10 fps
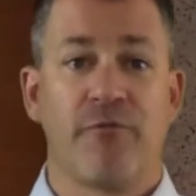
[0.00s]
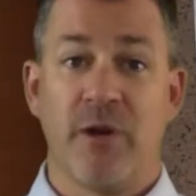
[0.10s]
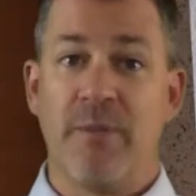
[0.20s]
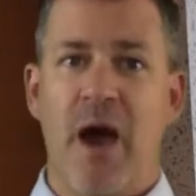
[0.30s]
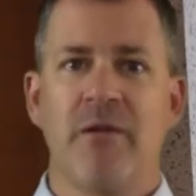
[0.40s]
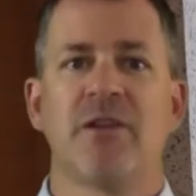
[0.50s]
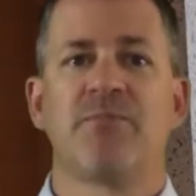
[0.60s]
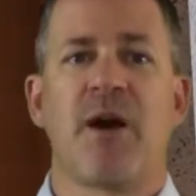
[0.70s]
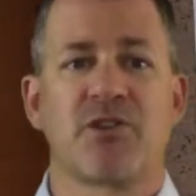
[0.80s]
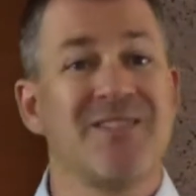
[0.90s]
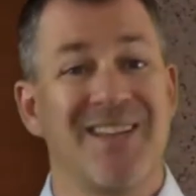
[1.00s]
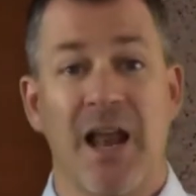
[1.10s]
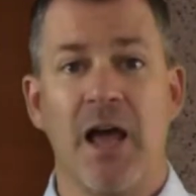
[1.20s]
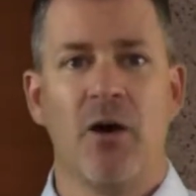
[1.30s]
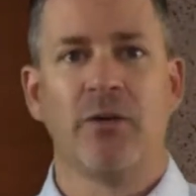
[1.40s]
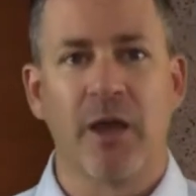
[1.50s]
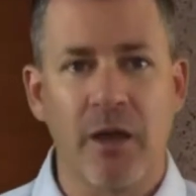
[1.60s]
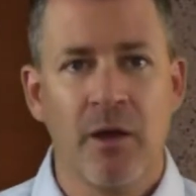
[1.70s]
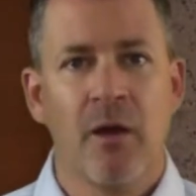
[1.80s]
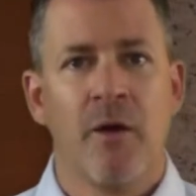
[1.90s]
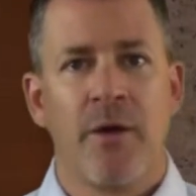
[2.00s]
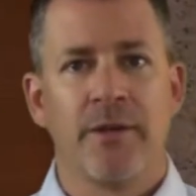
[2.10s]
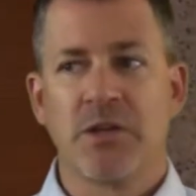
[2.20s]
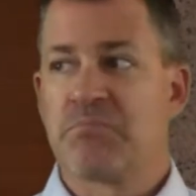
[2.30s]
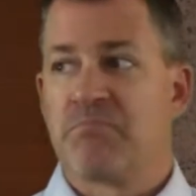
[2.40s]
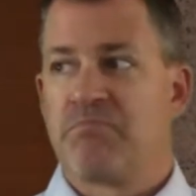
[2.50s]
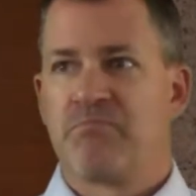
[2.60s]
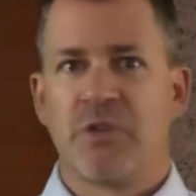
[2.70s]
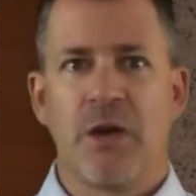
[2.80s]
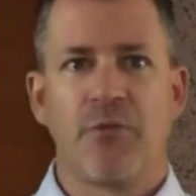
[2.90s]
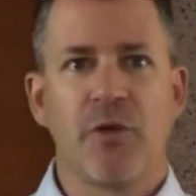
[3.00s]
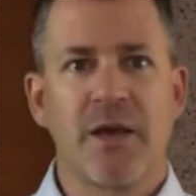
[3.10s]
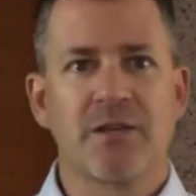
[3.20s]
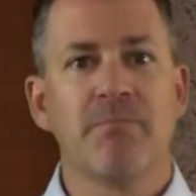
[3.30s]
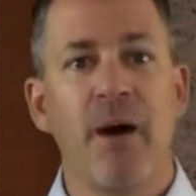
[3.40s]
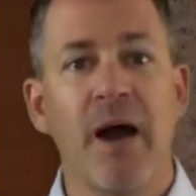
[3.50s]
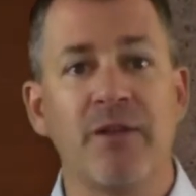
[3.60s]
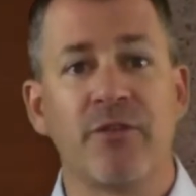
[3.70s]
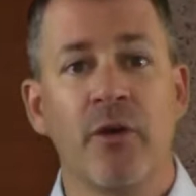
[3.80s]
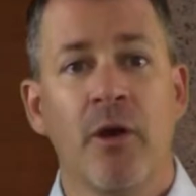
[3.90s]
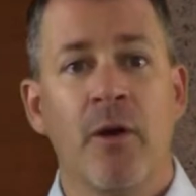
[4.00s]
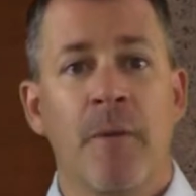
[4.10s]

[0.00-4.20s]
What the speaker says: Free battery inspection today only, and just see if you can get some bites.